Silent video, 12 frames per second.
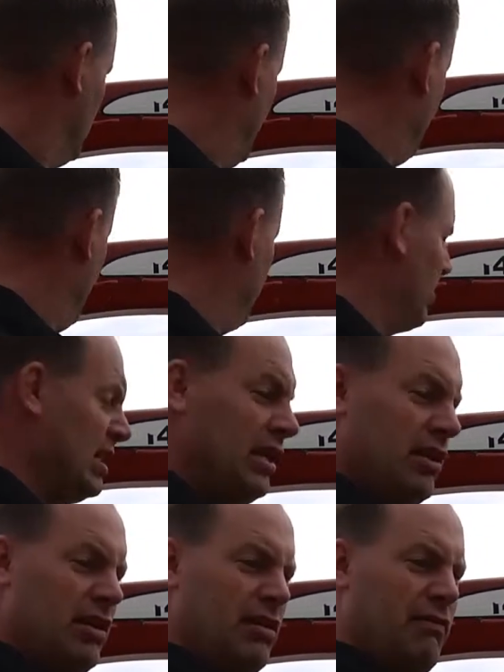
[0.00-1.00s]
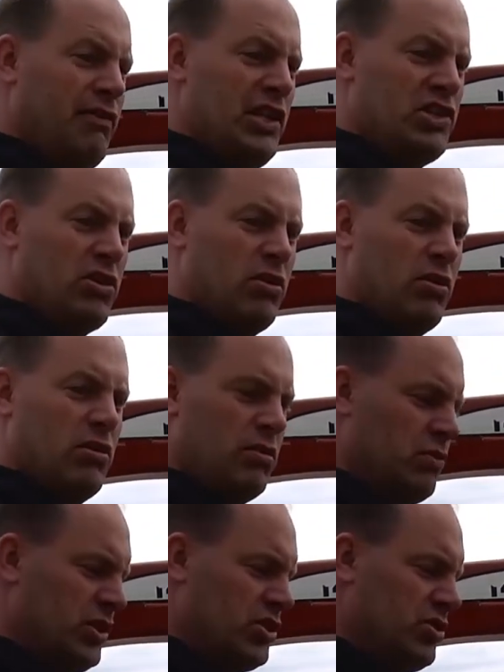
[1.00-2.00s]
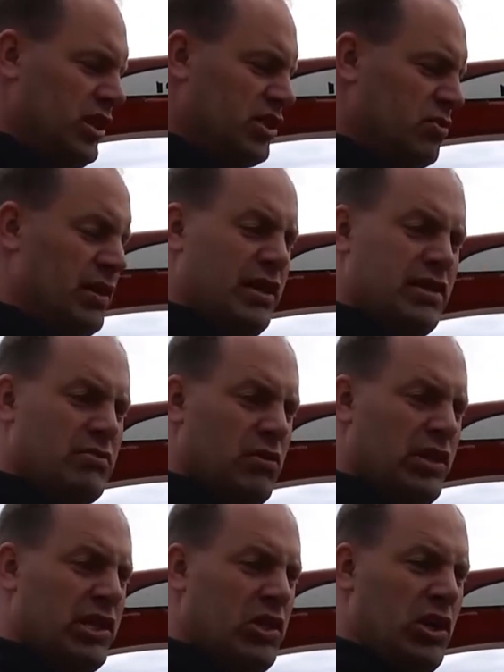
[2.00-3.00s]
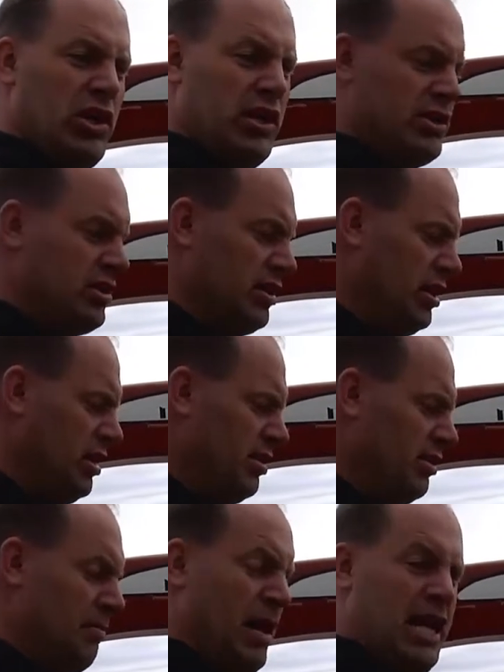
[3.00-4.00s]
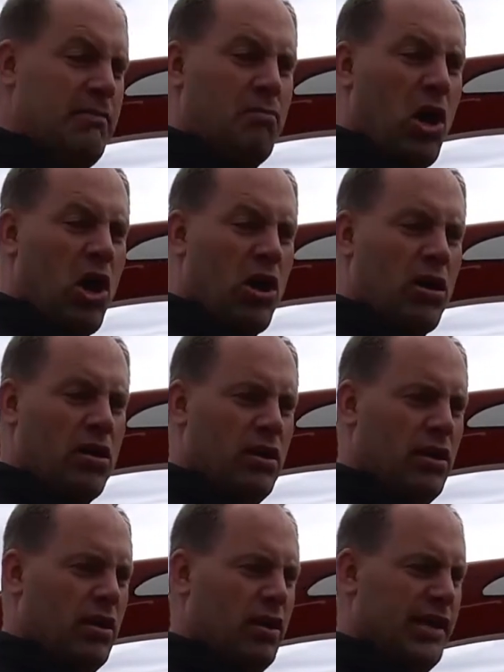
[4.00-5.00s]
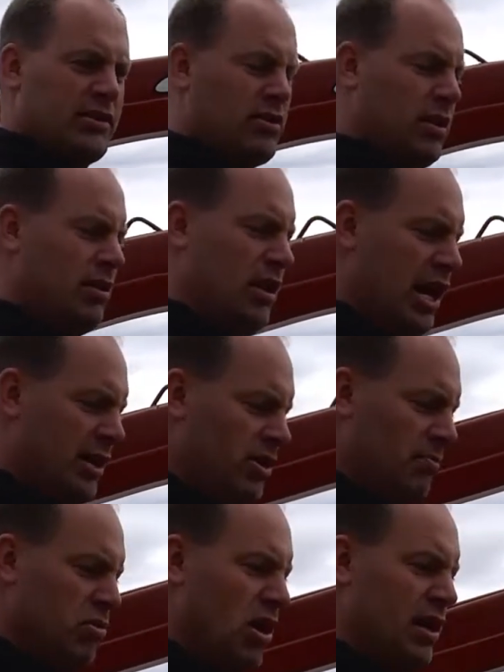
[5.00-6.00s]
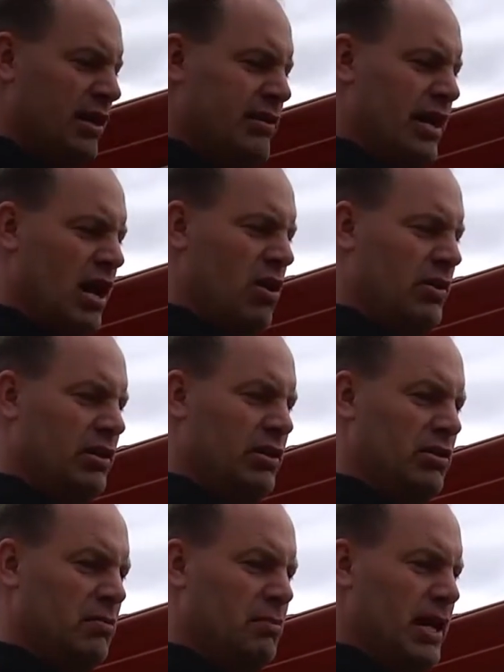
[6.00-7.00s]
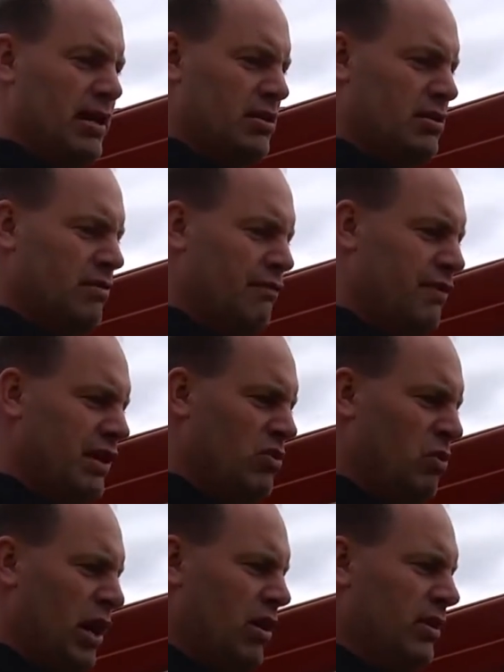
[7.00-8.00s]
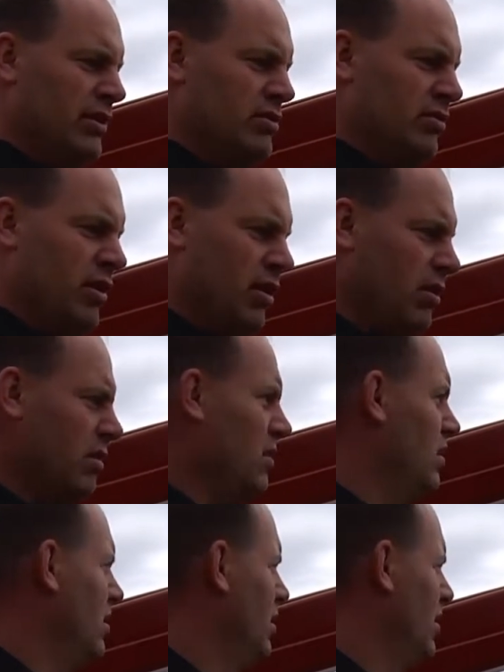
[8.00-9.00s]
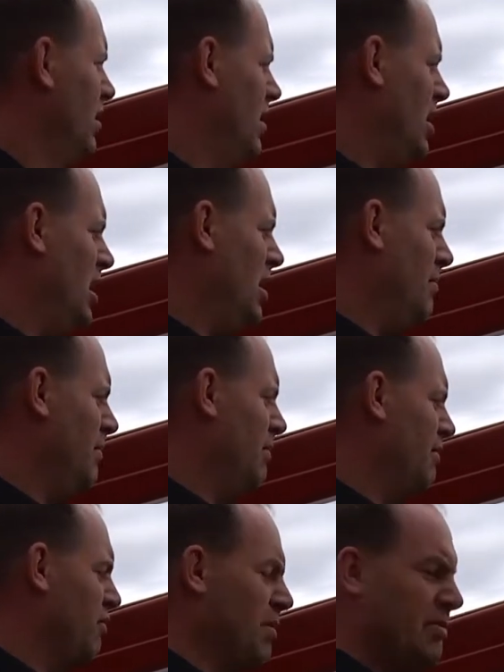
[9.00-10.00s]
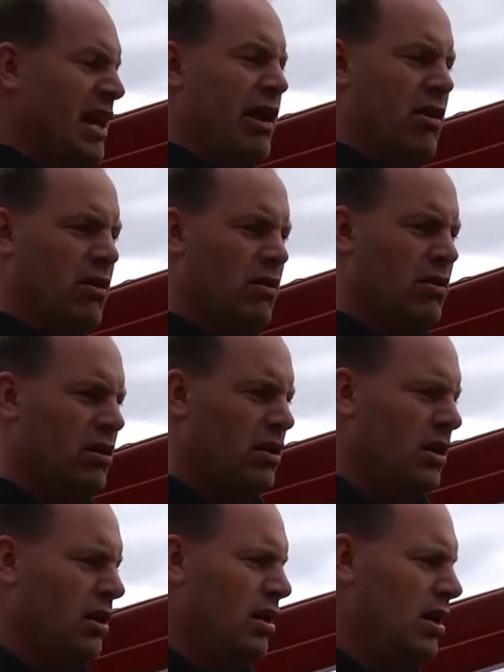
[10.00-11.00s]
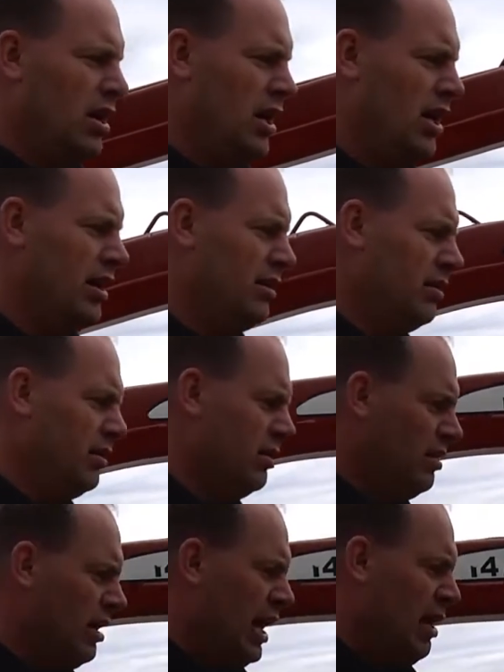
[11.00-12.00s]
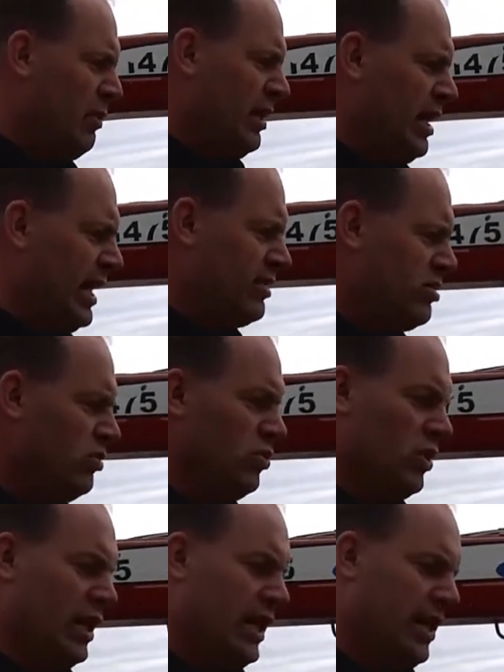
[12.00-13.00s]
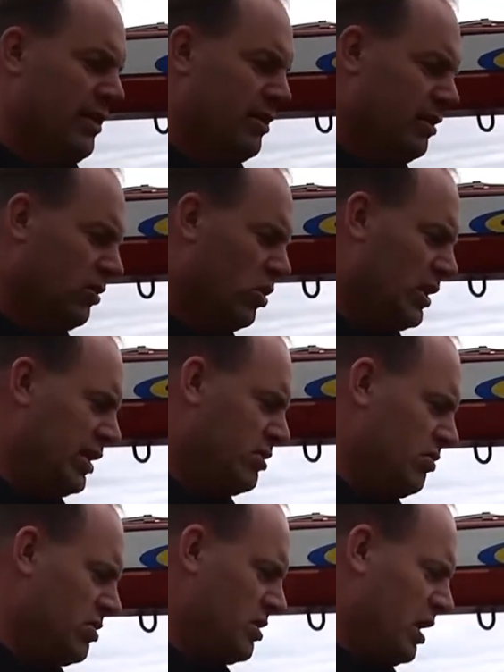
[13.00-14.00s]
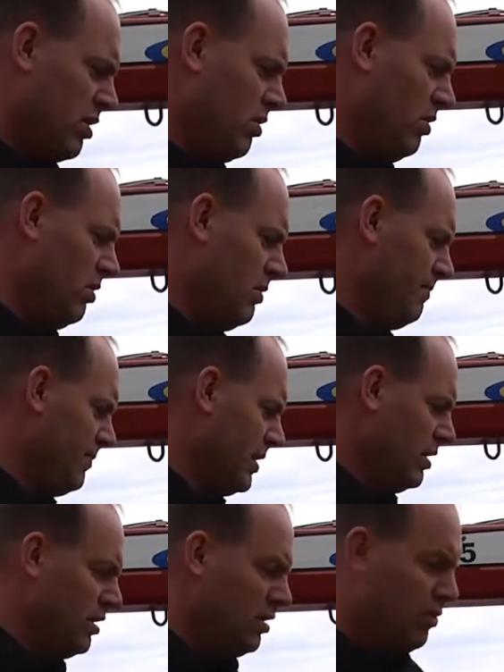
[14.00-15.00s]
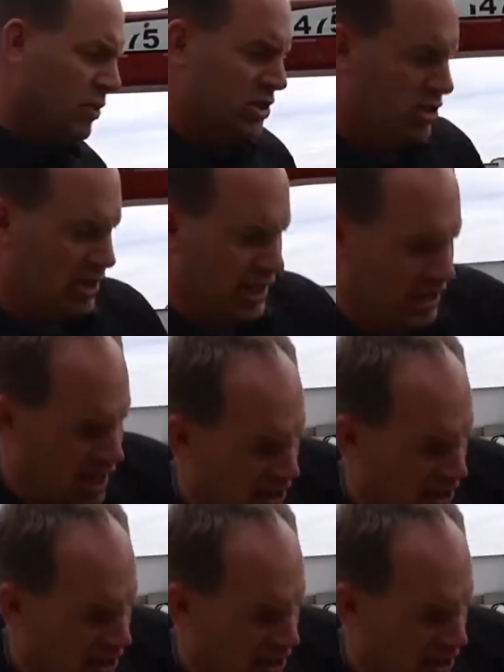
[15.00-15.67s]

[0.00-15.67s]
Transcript: Another key feature, which this one is really good, is the main bar. That's going to knock your product down a little bit, feed well into there. From there, I would like to look at your sickle, which you get